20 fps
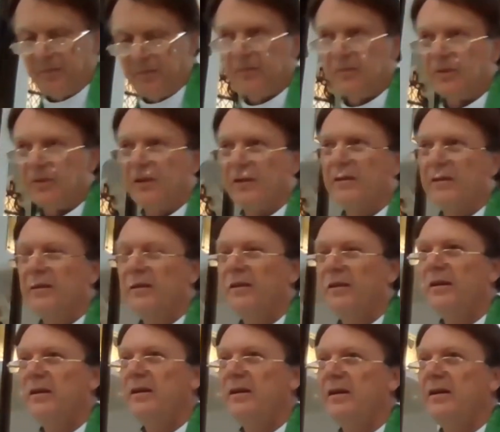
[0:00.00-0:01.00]
when
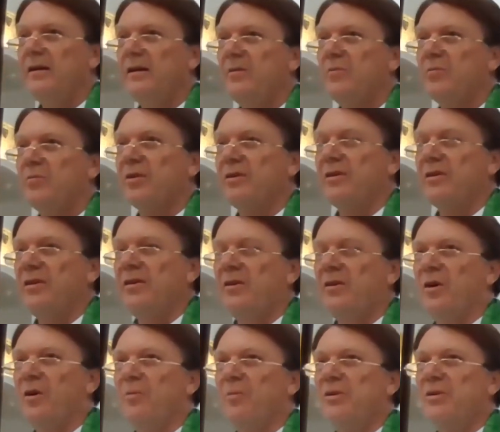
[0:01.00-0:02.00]
President
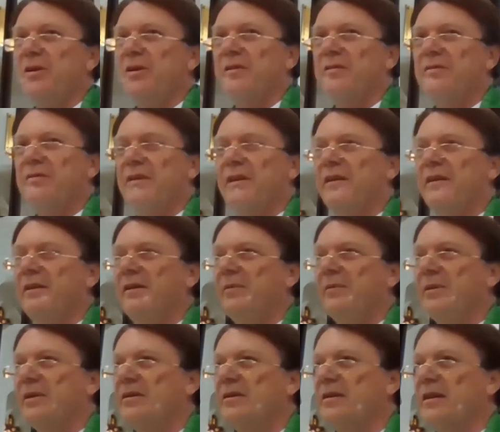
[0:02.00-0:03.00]
Gorbachev, I think it
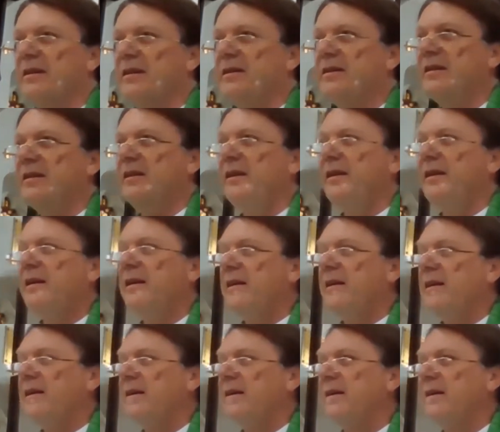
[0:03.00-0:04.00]
was, sent
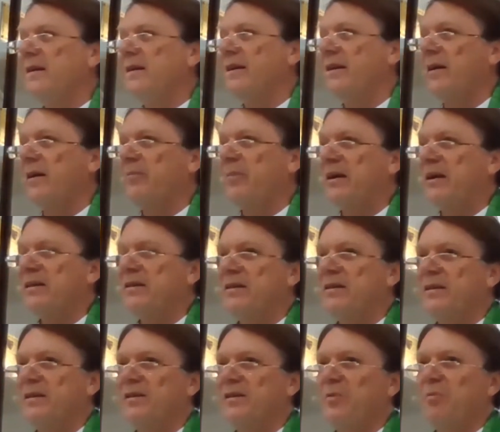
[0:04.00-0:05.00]
an
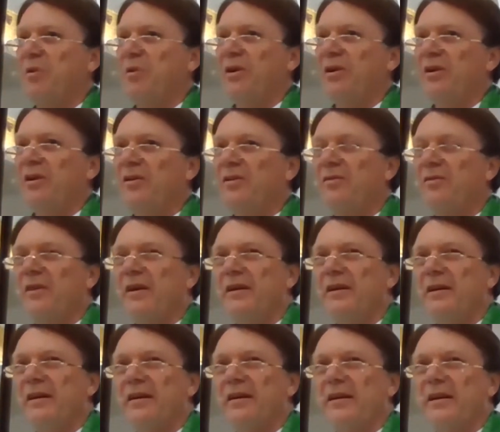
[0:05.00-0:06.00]
ambassador to Britain to
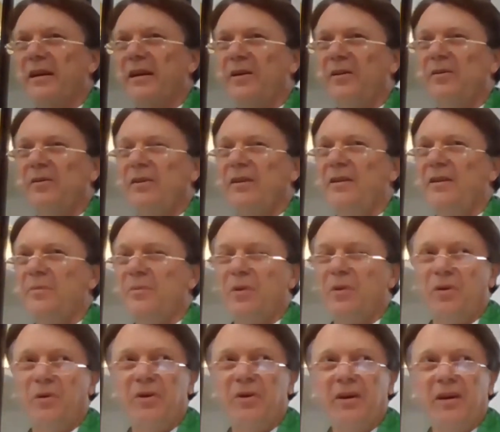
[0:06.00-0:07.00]
find out how things were
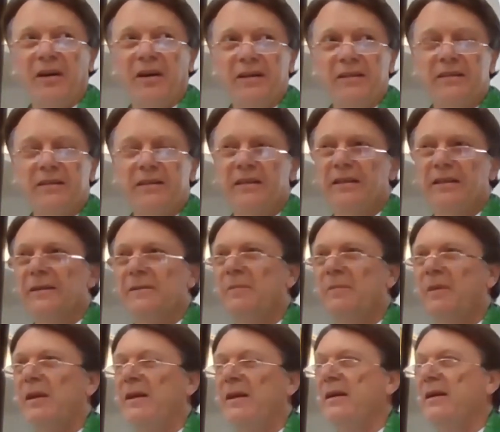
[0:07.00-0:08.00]
organized here.
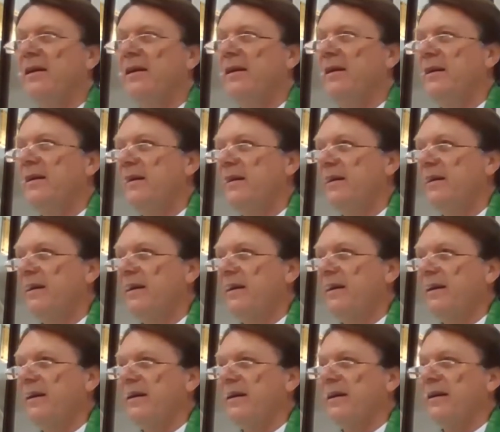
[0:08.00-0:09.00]

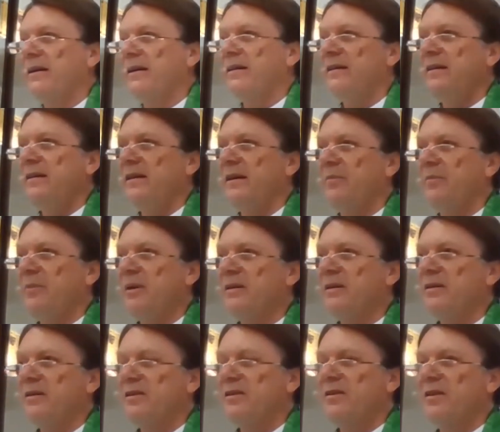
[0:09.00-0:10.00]
And the
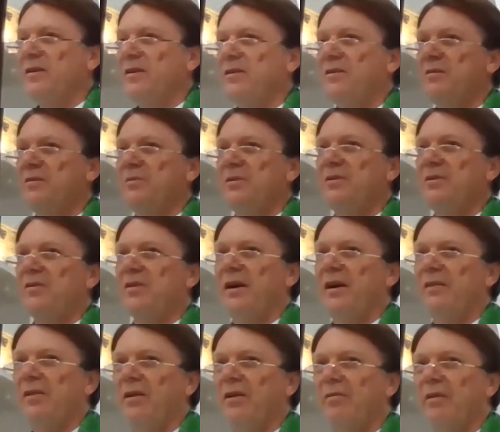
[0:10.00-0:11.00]
ambassador's host was
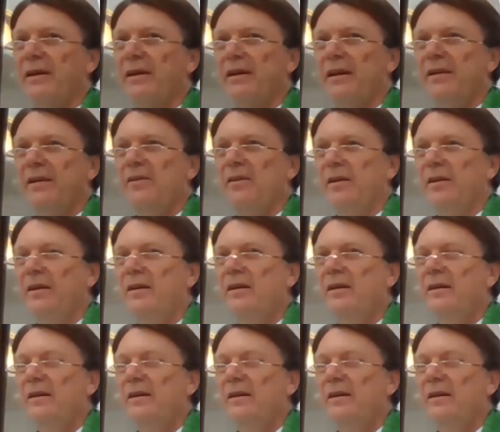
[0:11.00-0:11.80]
driving around London,